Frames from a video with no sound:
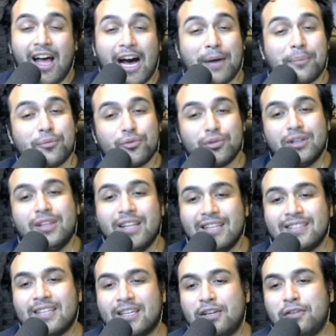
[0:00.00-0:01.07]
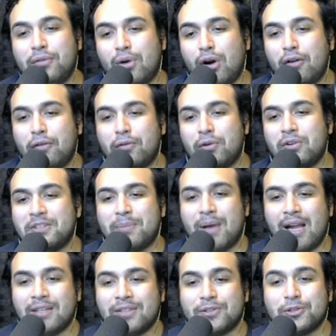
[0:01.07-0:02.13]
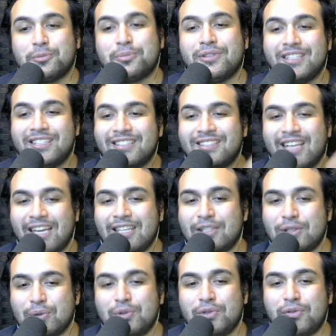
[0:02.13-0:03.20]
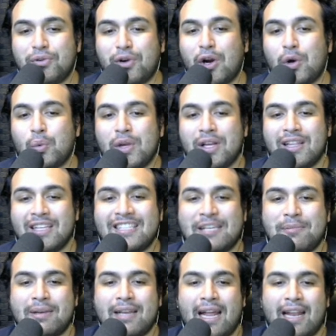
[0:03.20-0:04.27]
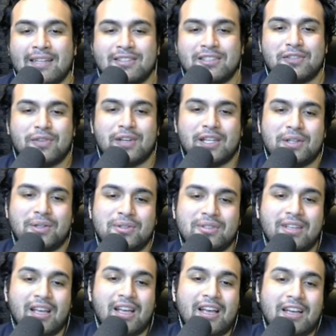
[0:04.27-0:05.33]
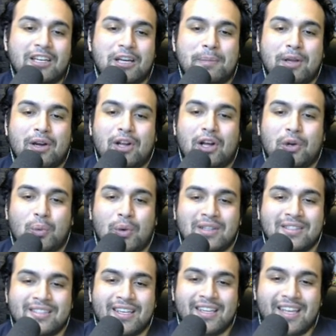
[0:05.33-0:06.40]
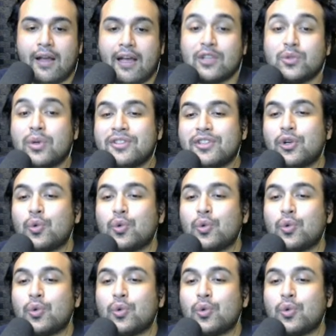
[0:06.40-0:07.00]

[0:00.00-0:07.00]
I'm really excited for our first match, so please stay tuned for our weekly team analysis videos coming out on a Wednesday, as well as our